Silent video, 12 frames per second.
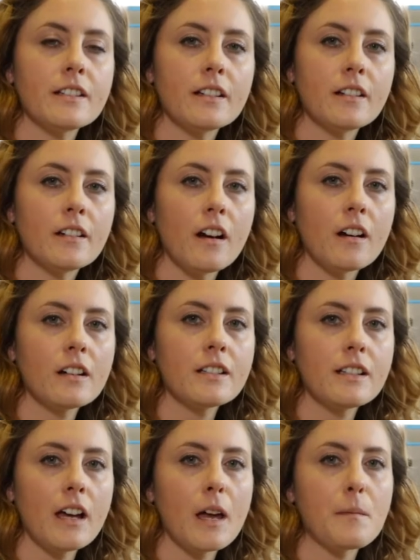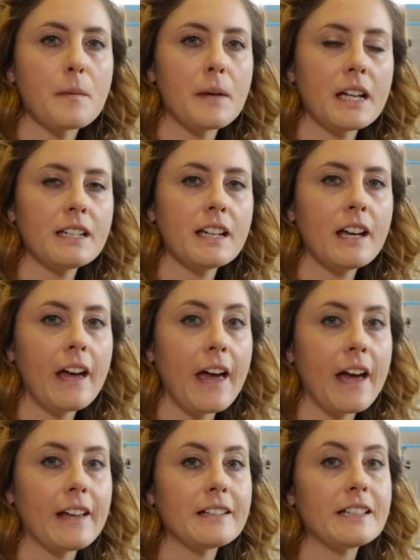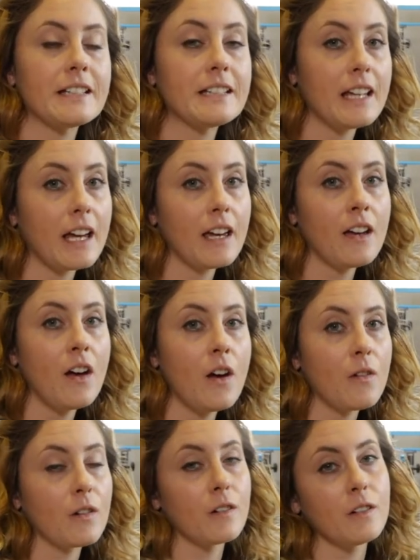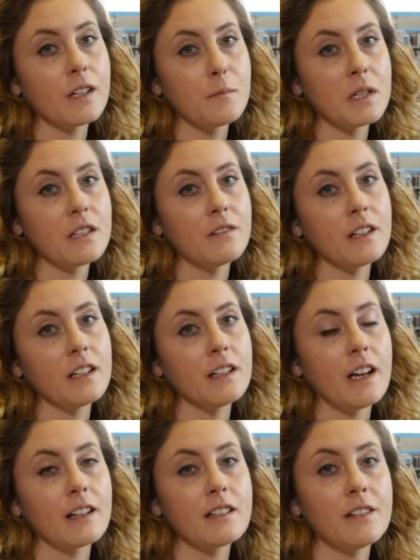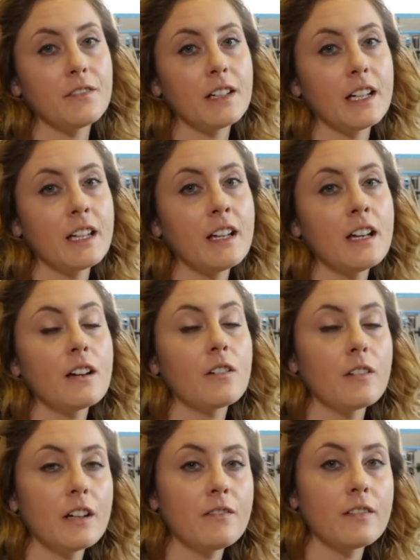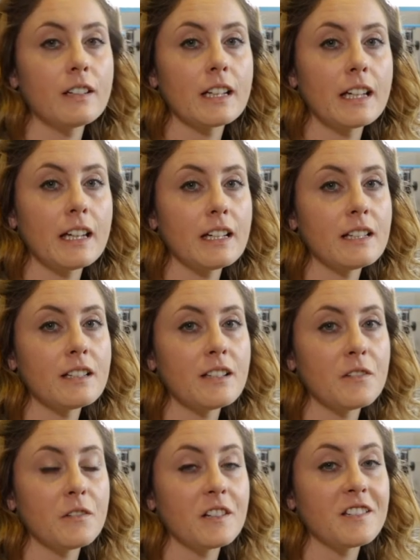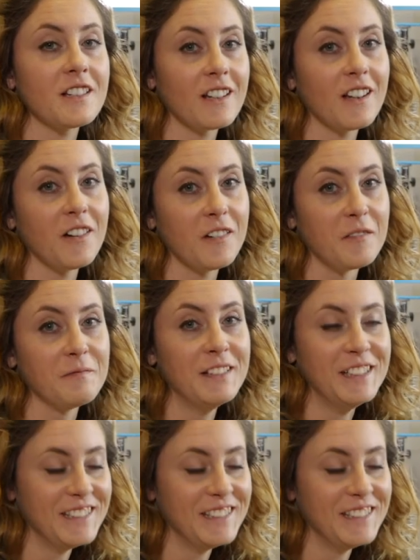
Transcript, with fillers: Theater and Arts. I'm Amanda and today we're going to be doing an activity great for the kids who are stuck at home.